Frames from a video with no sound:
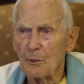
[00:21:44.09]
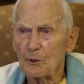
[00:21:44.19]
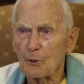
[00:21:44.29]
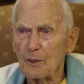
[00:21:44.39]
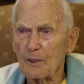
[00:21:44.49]

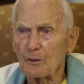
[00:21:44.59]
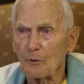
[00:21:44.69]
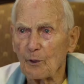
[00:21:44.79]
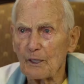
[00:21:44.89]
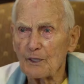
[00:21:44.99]
between
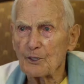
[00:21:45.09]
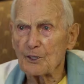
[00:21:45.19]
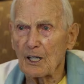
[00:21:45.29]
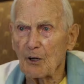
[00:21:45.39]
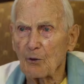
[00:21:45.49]
the rain
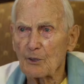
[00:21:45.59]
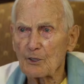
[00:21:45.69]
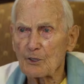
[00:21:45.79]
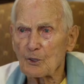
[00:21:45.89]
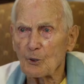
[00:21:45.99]
showers.